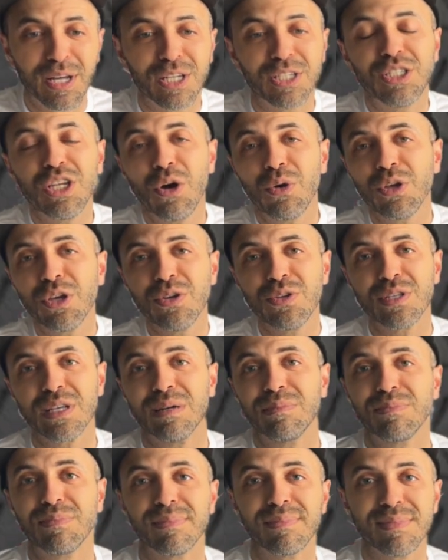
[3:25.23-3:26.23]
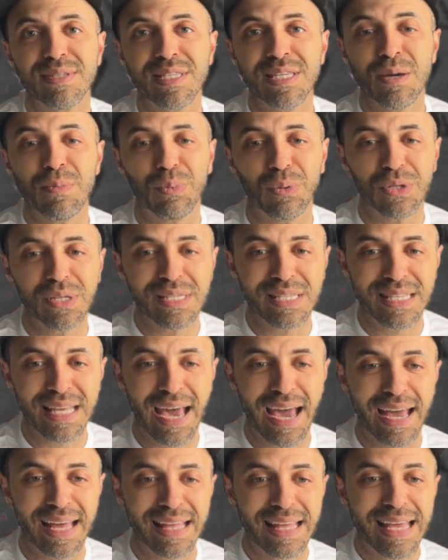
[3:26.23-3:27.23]
Don't use them. Simple as
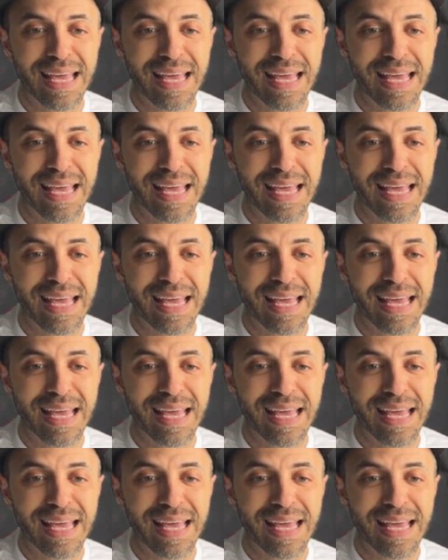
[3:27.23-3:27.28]
that.